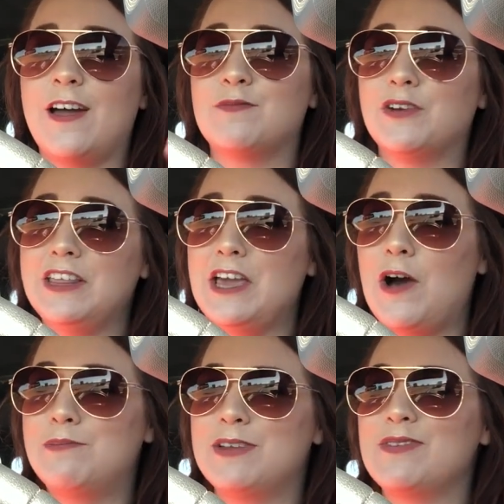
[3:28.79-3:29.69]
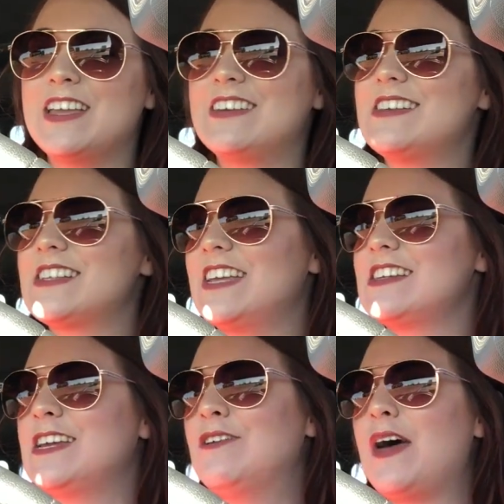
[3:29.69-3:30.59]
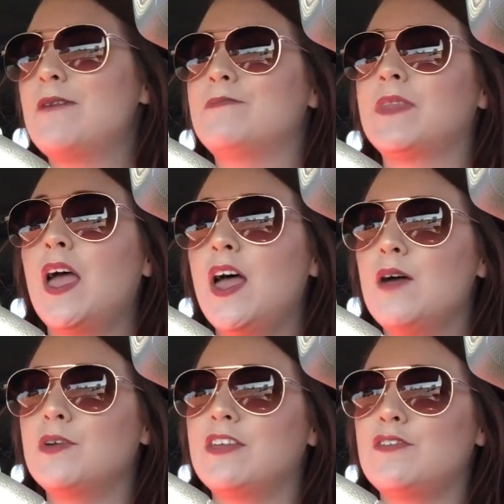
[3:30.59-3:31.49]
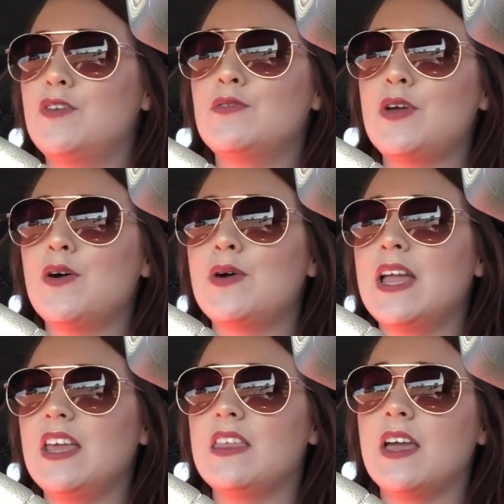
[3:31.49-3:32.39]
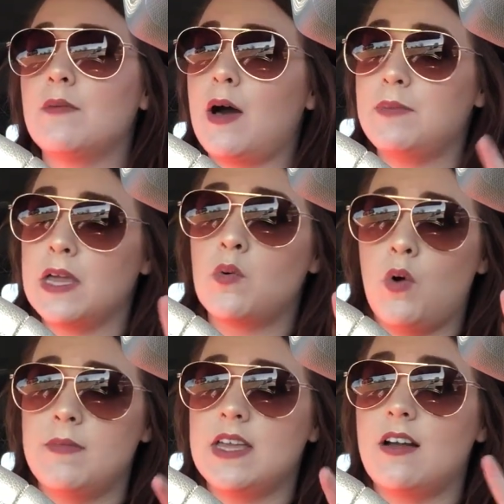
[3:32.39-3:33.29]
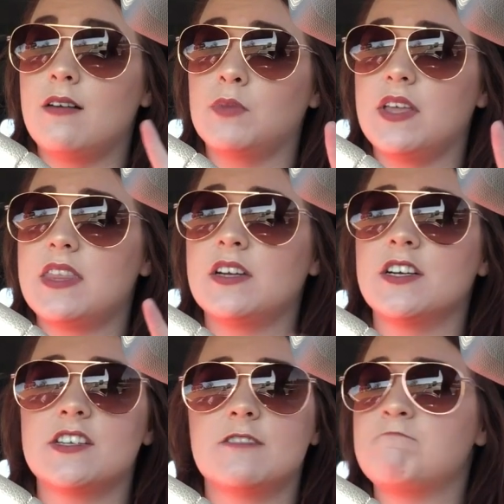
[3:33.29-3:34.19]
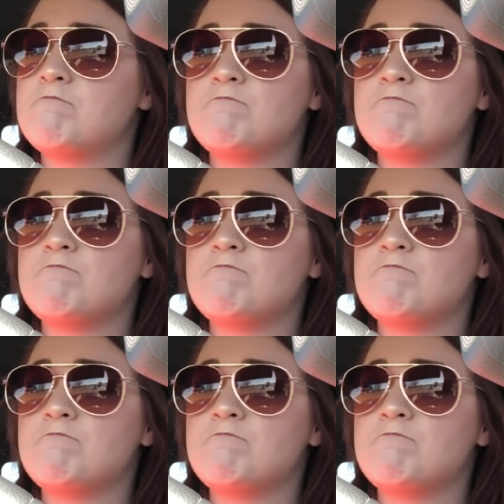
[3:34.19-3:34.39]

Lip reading: I'm really hoping we can discontinue them, because if you know anything about being a woman on blood thinners,